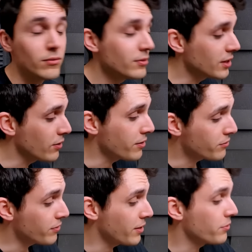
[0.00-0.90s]
So I
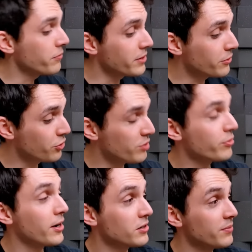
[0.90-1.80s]
thought they were a real
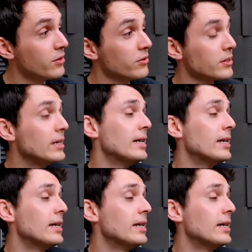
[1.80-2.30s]
trooper, actually, because